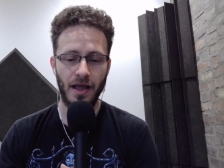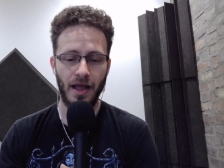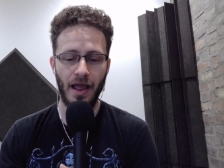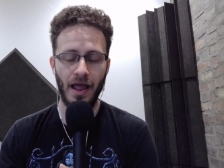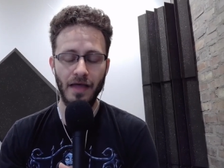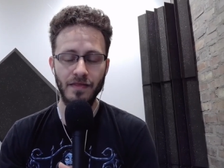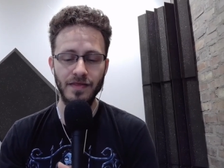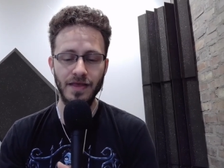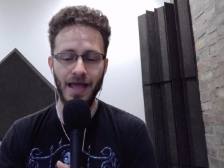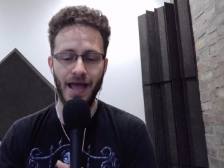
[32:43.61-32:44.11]

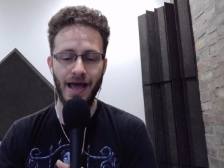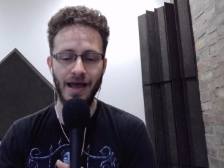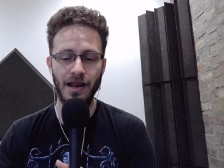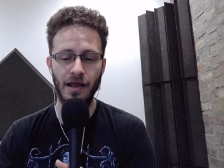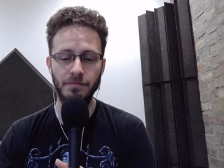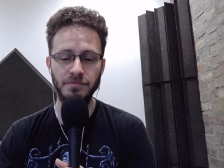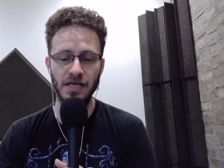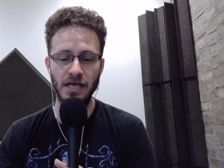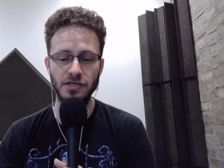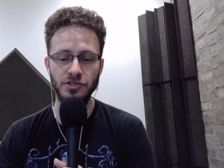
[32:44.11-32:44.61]
and the
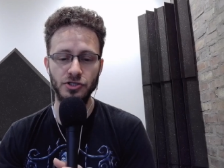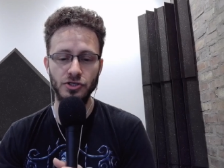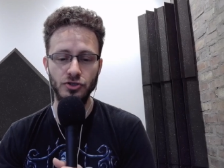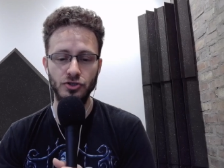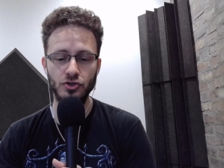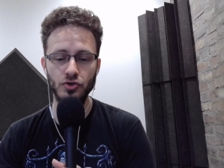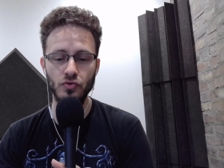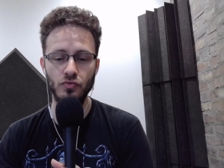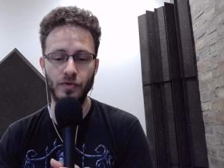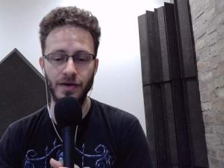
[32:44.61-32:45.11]
adaptation
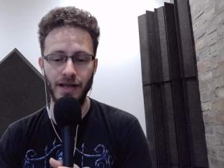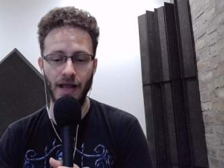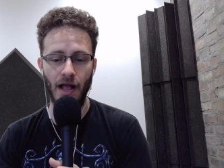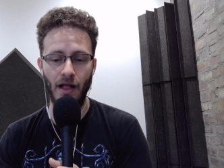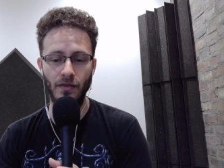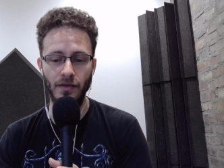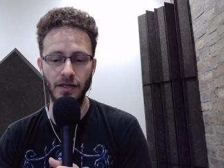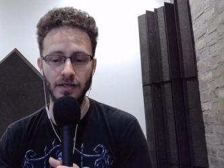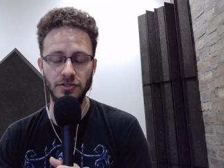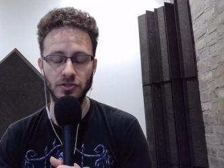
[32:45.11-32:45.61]
to reality.